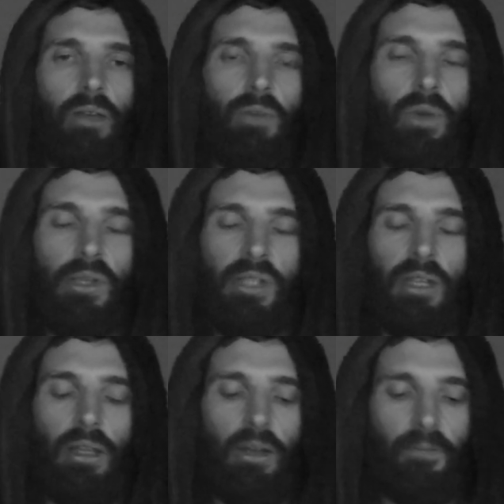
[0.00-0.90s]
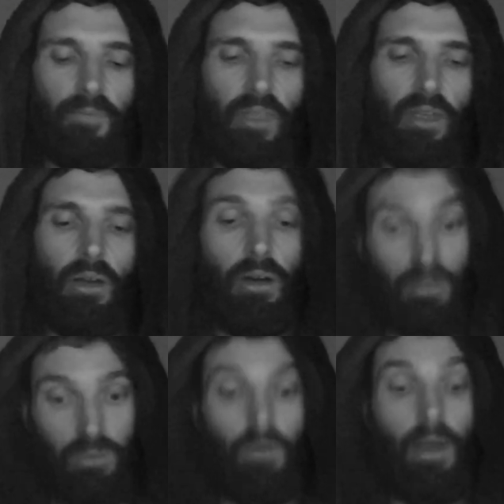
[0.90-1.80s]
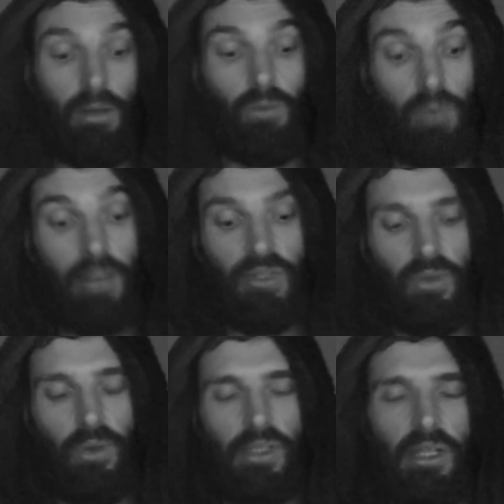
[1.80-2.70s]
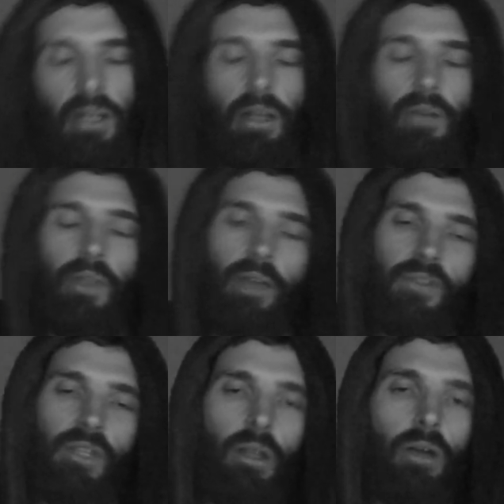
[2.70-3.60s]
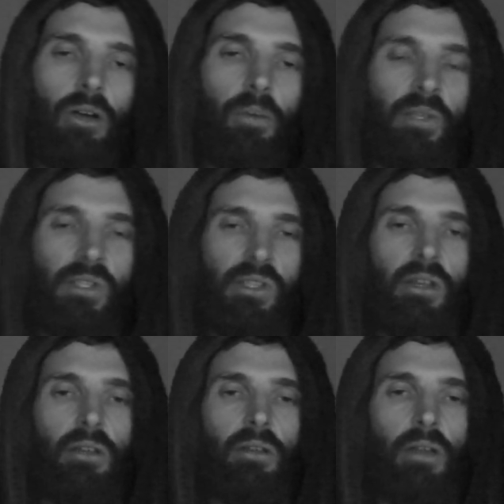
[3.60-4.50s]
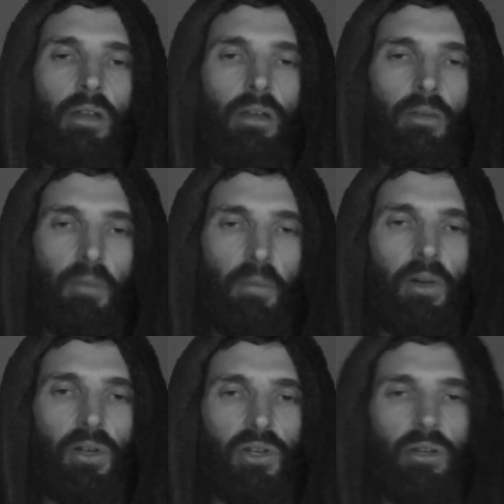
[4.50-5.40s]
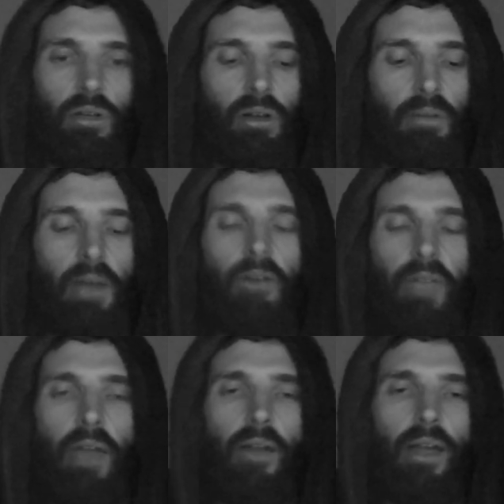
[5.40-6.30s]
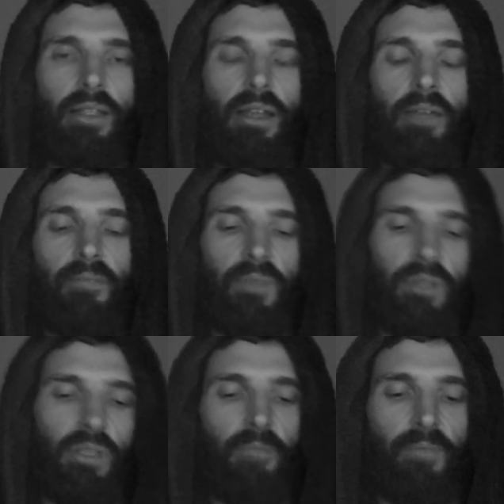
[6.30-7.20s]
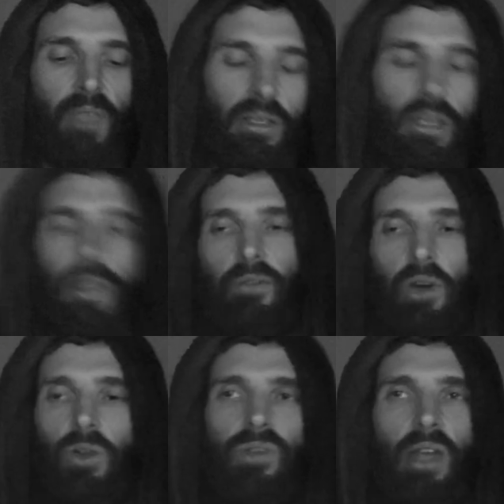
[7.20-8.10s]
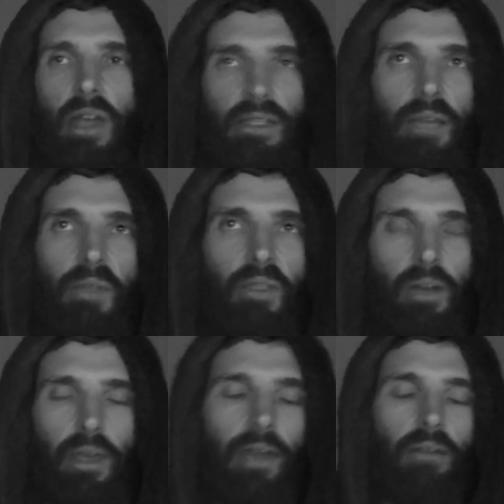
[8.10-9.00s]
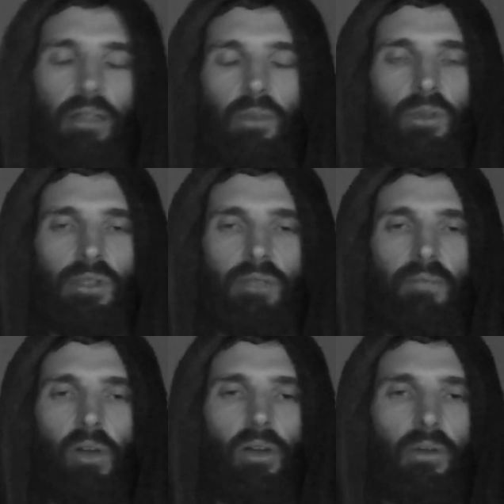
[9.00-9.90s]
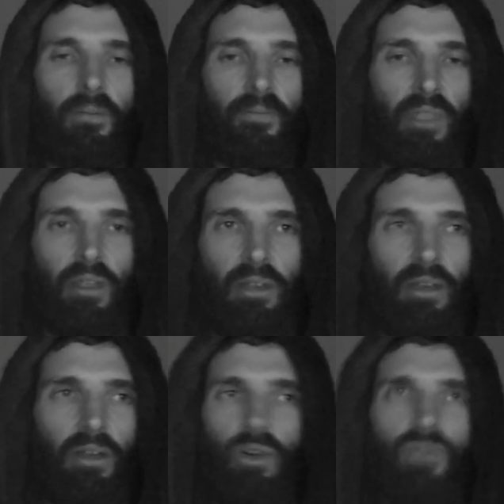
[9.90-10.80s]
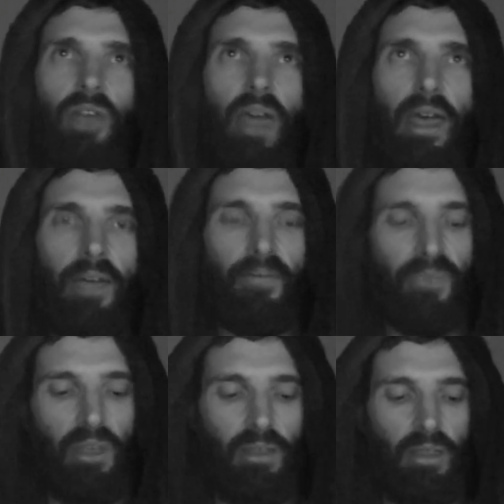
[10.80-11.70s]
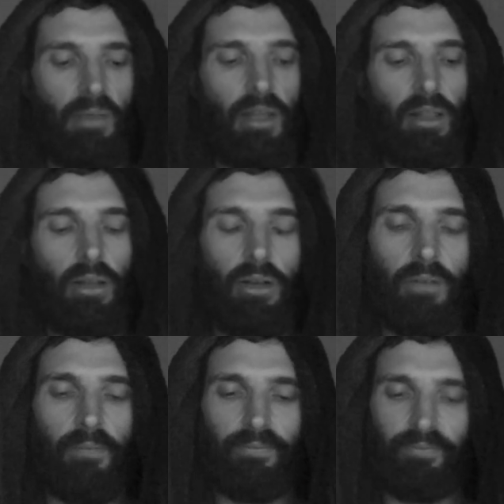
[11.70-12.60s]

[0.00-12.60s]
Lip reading: requesting a loan, or whilst requesting a loan, they have to lock up a certain proportion or amount of their airtime. So say they have 100 airtime in their account and they want to borrow 100 air, then they might lock up